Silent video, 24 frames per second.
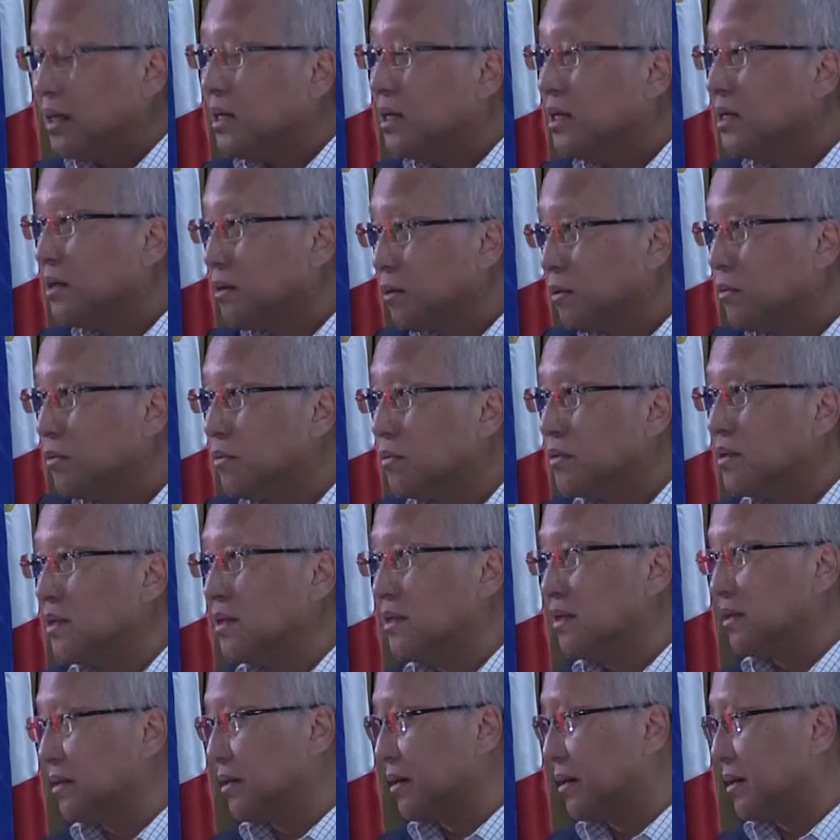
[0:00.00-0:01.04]

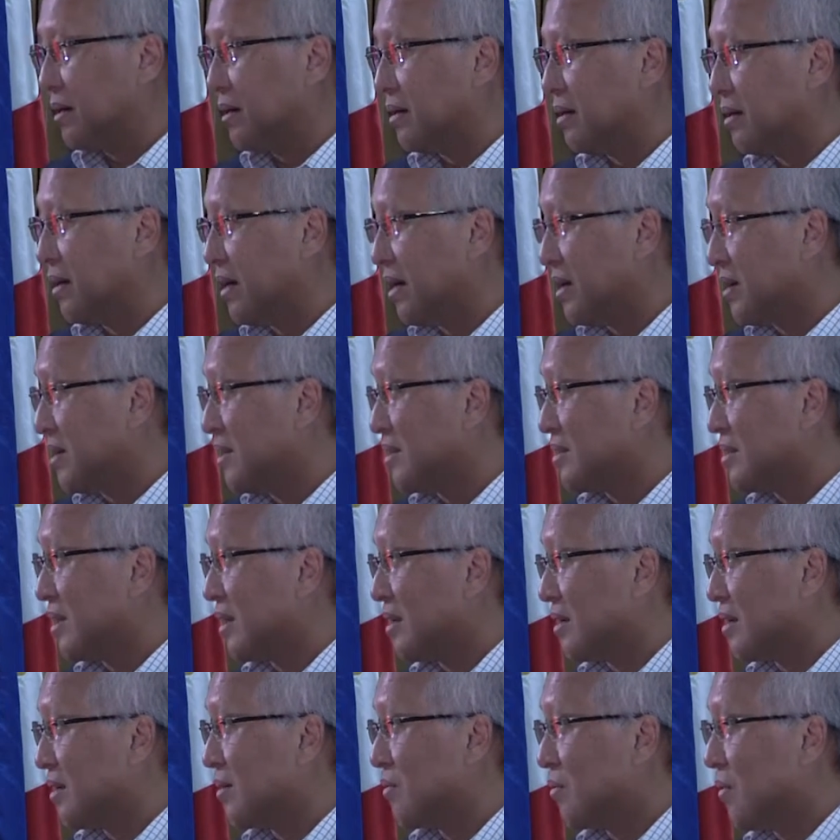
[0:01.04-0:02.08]
including the
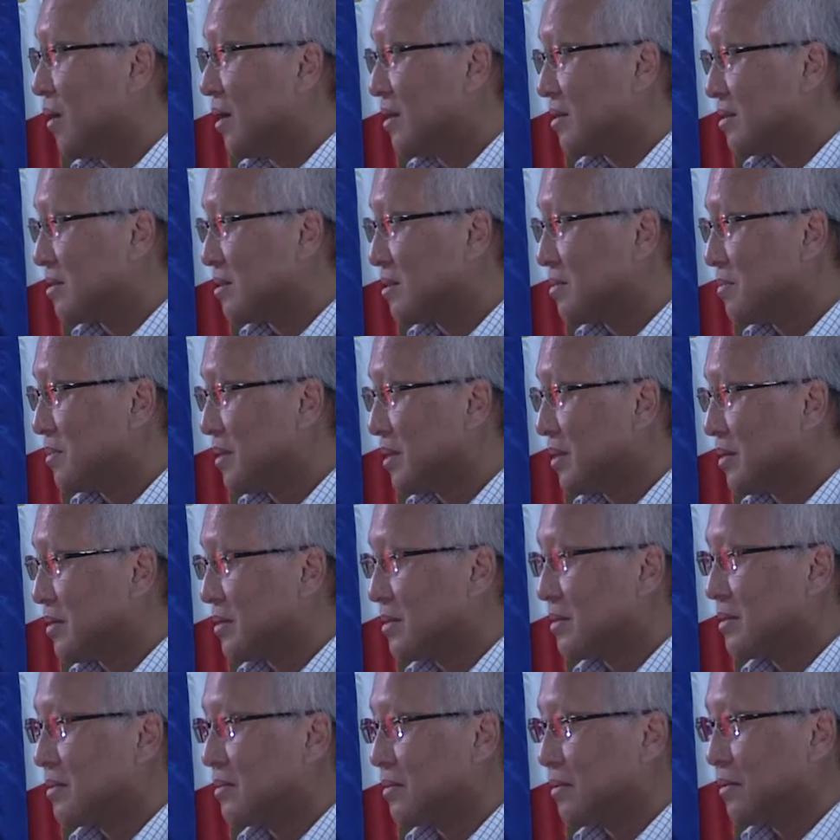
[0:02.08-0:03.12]
unintended ones,
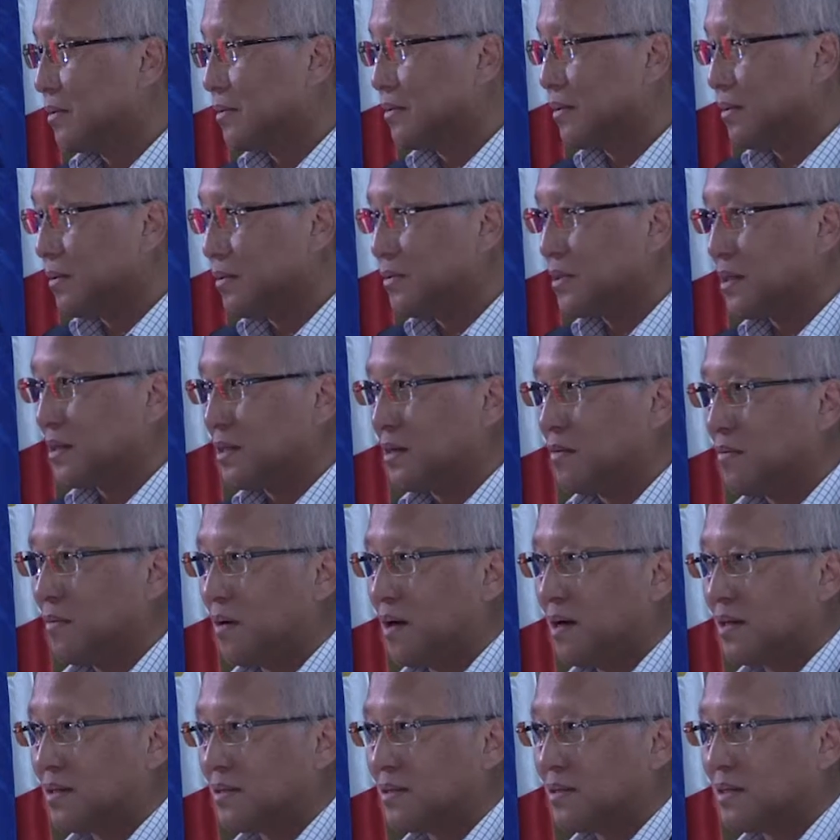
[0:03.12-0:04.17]
because those are the
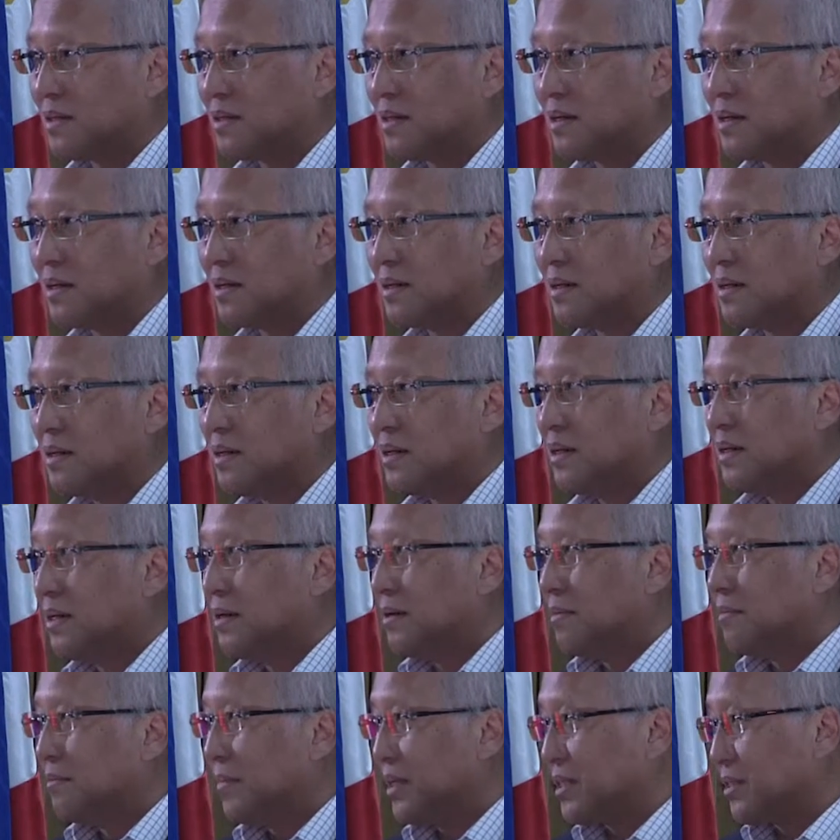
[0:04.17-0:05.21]
ones that are
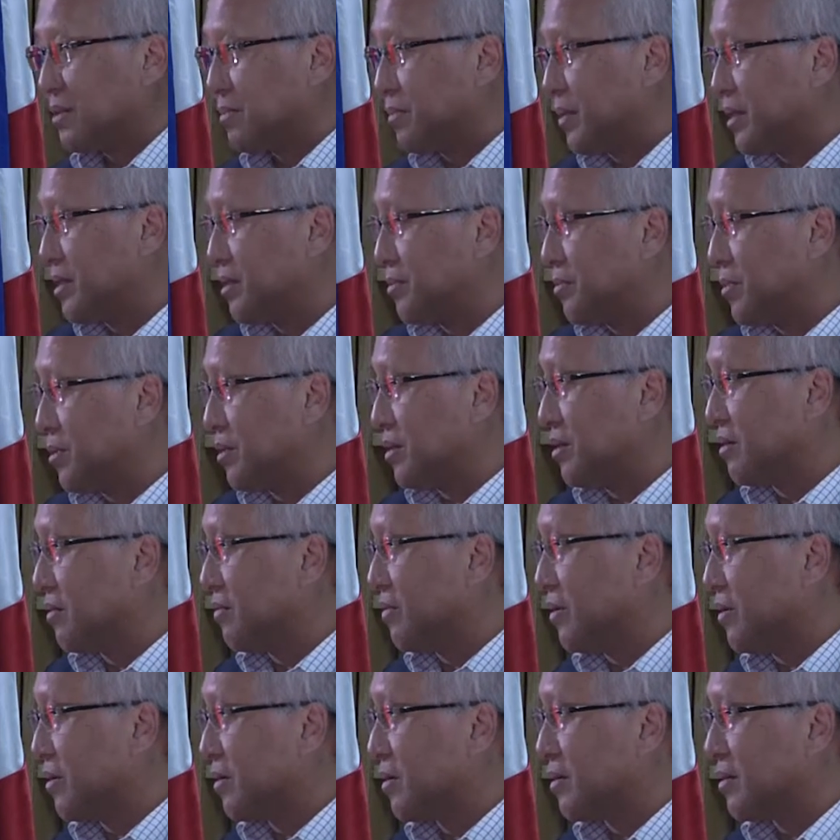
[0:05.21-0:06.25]
much, much more
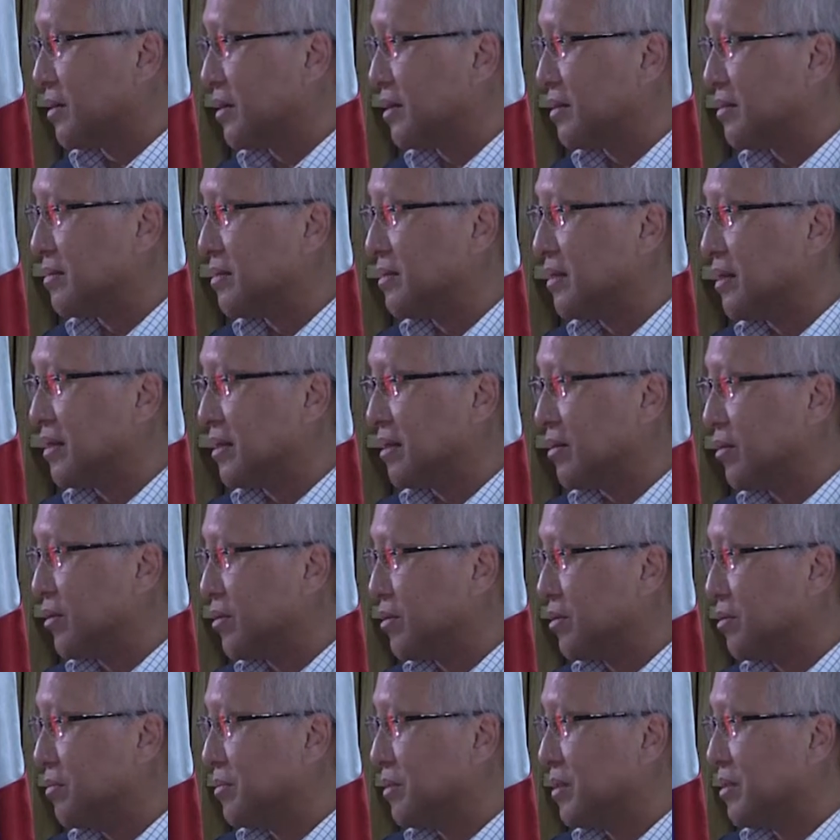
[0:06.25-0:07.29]
difficult and are
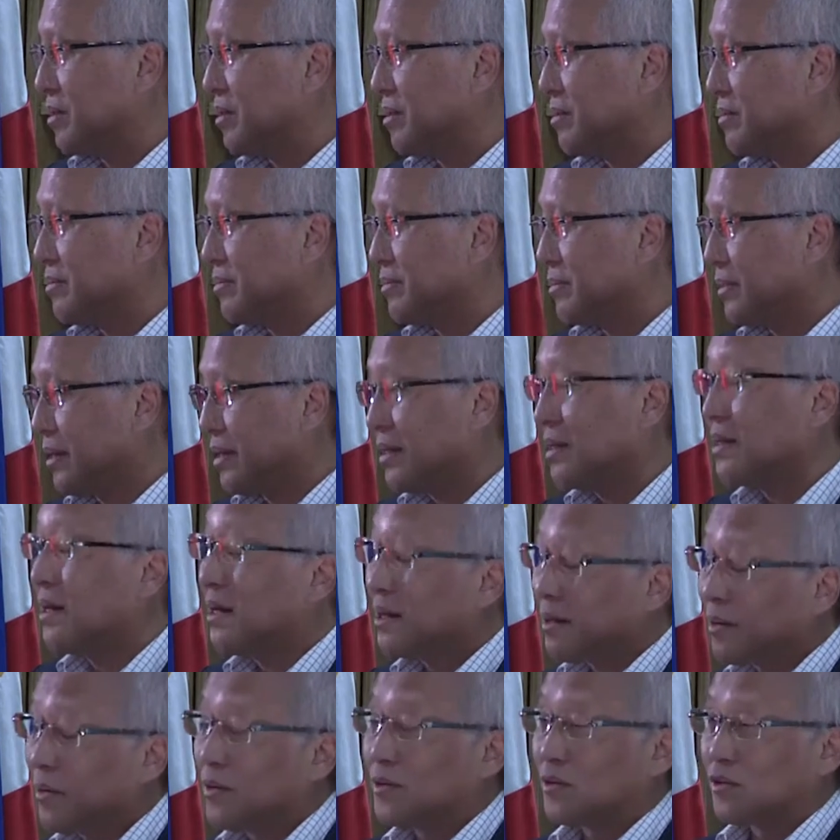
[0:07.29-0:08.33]

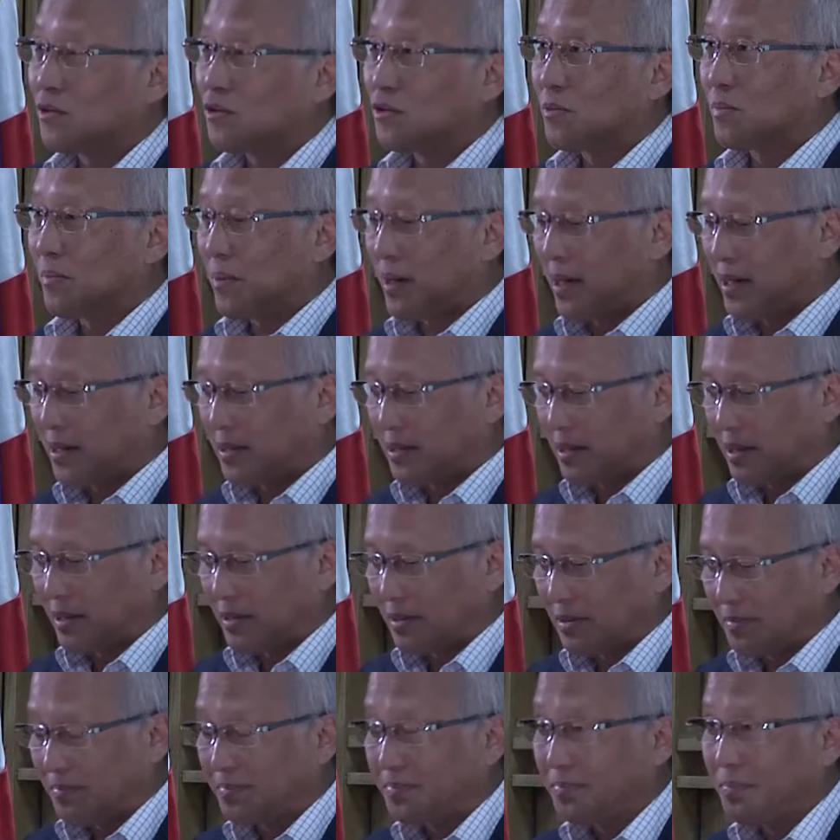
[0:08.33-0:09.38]
going to surprise
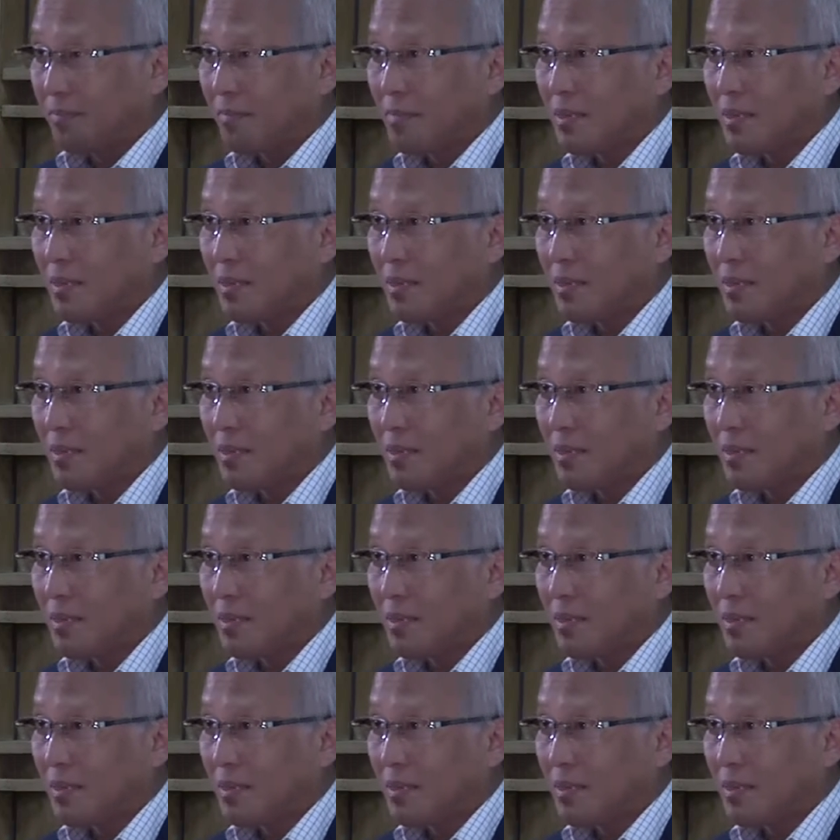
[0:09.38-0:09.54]
us.